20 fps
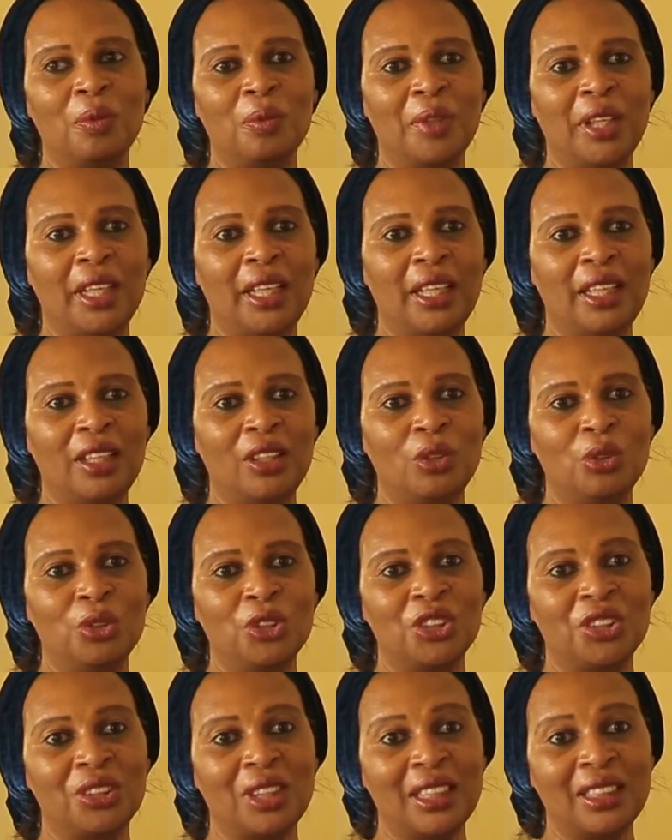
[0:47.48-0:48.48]
We
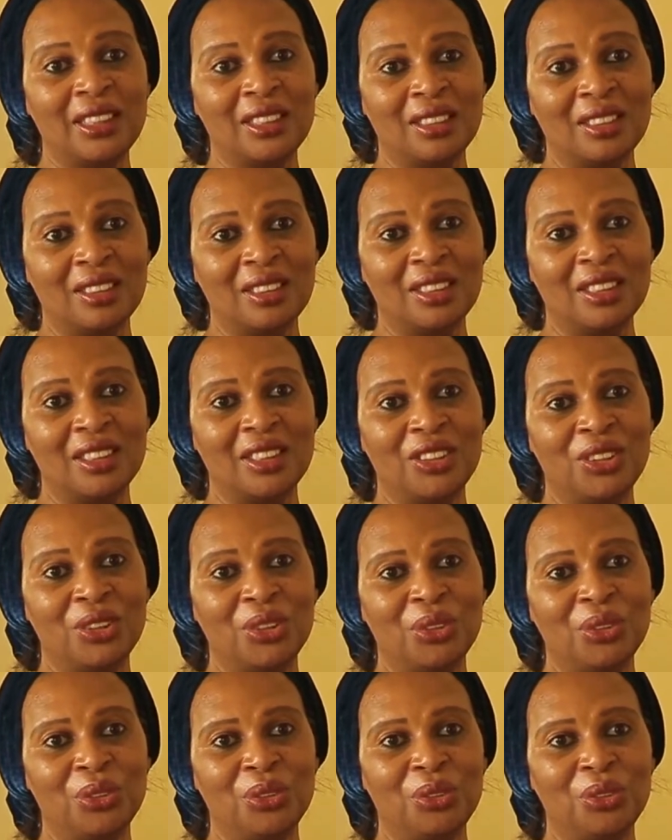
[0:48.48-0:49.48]
use tricycles
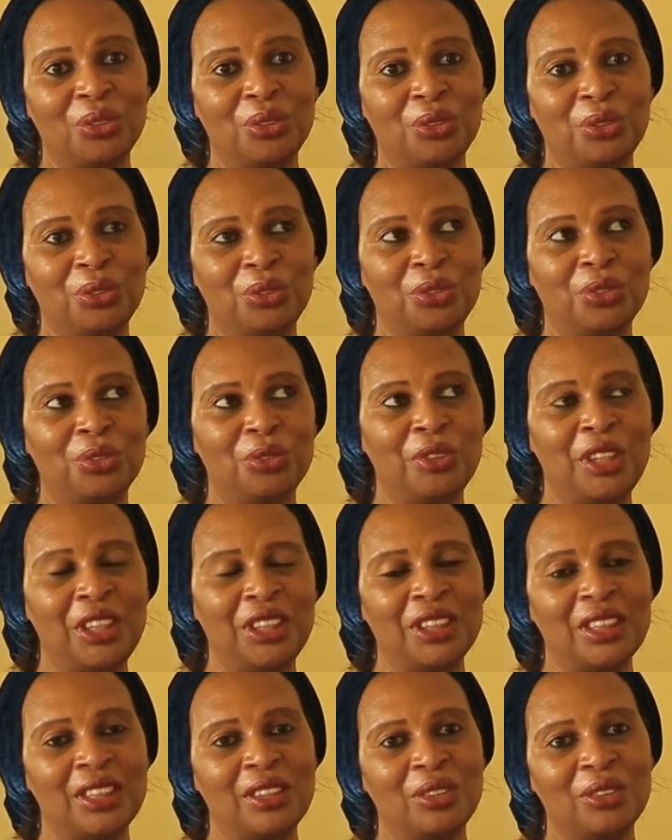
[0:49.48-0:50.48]
to
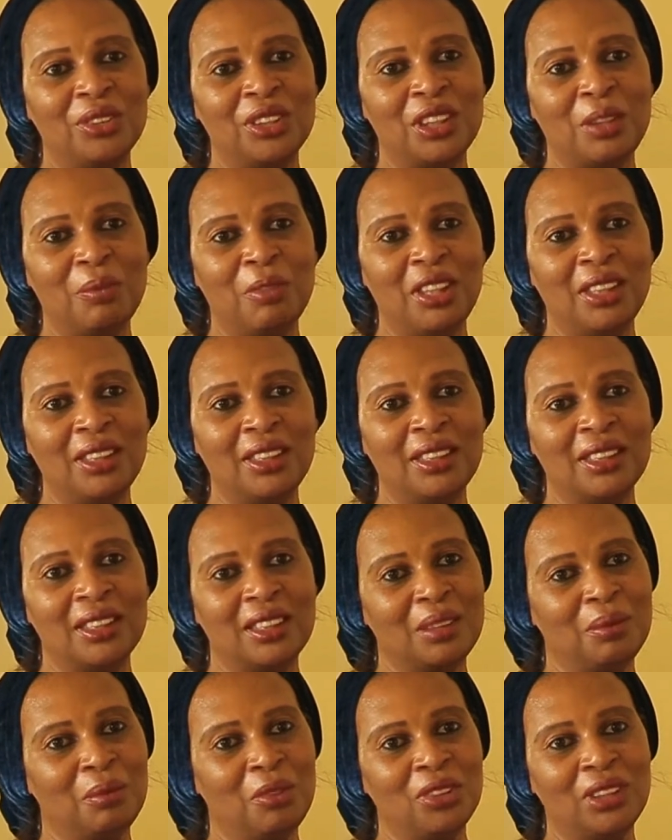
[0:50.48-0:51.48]
reach those communities
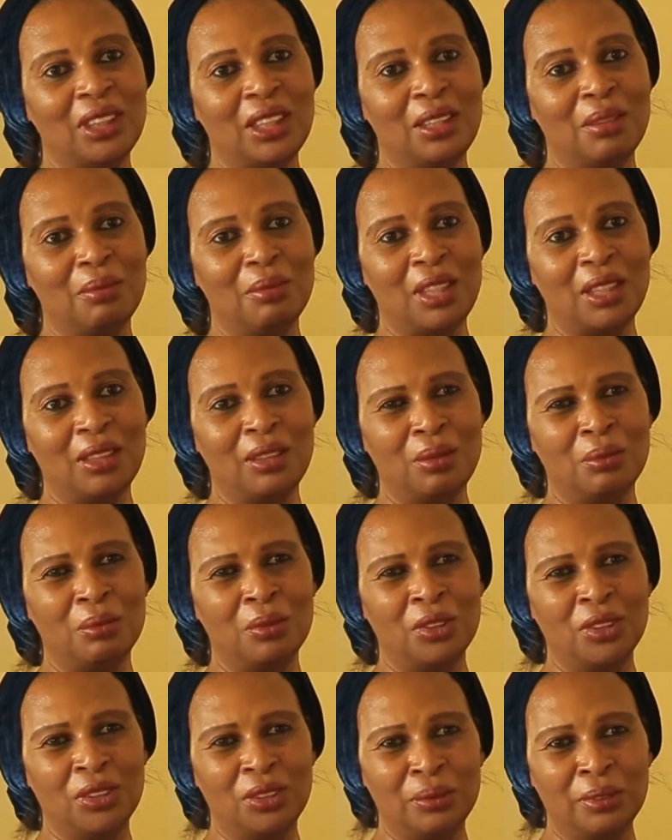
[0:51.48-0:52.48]
because most of them are not
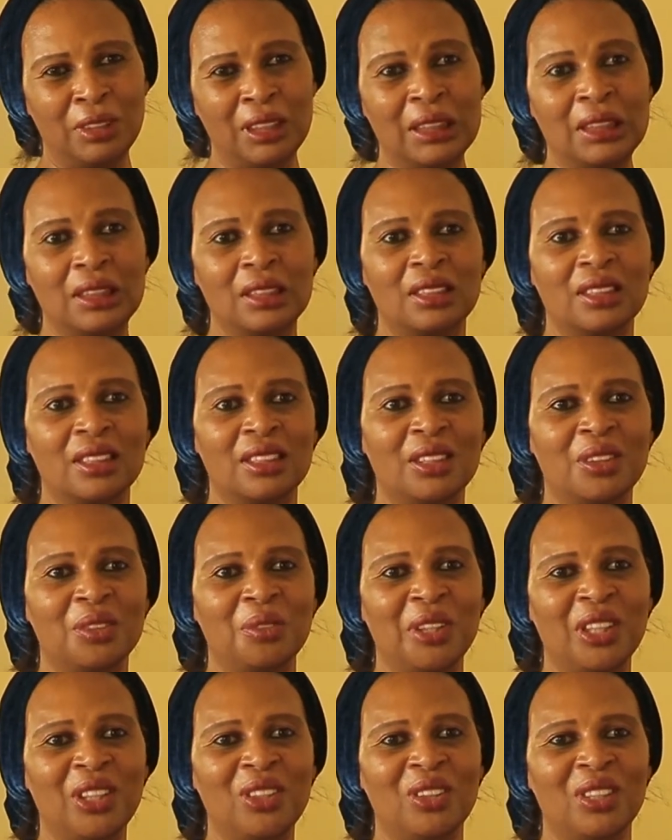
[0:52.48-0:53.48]
motorable. So
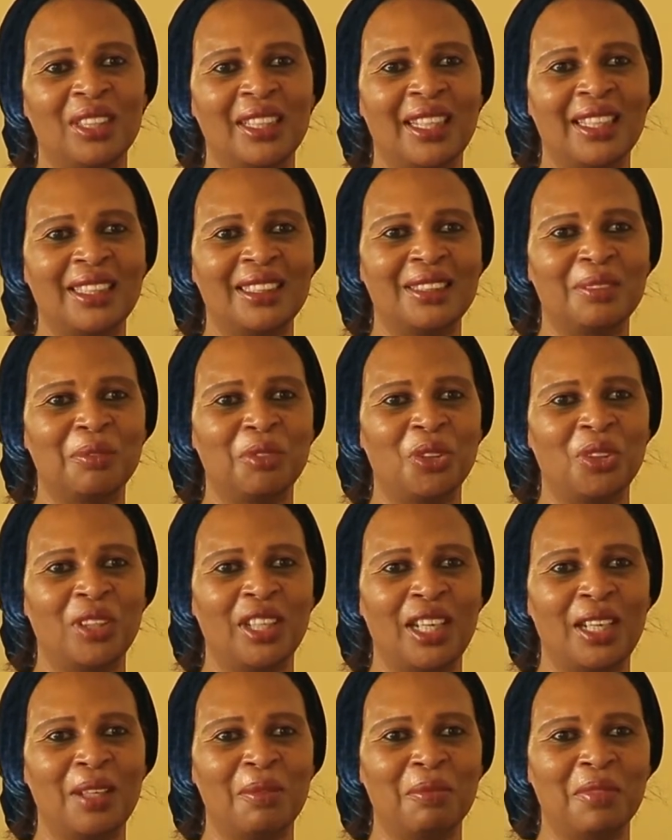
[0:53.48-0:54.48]
we call that
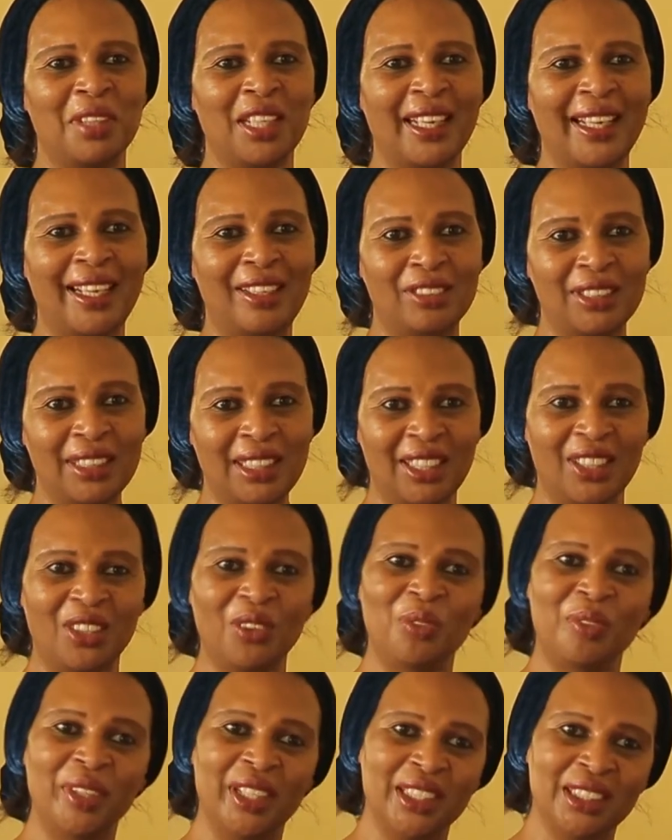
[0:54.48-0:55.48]
program the Counseling
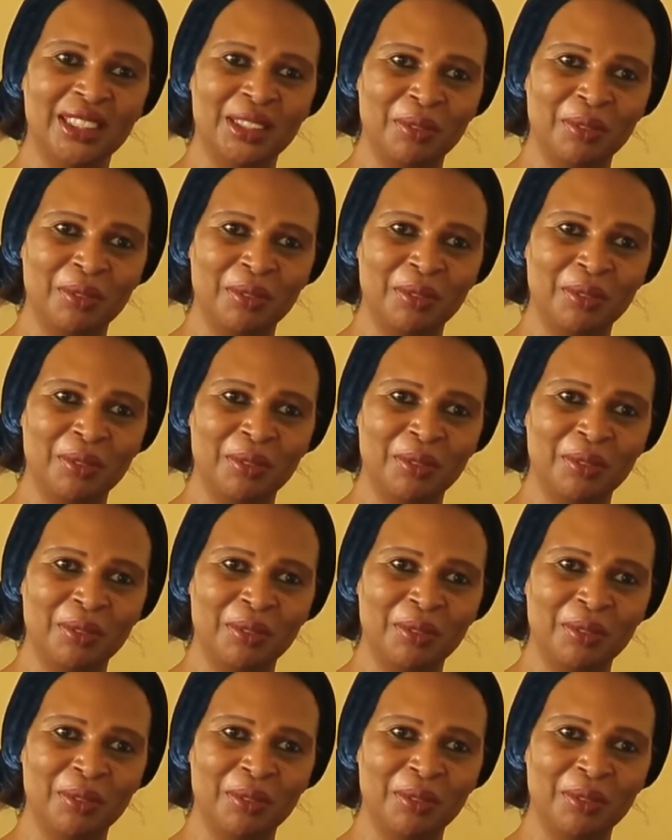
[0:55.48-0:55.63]
on Wheels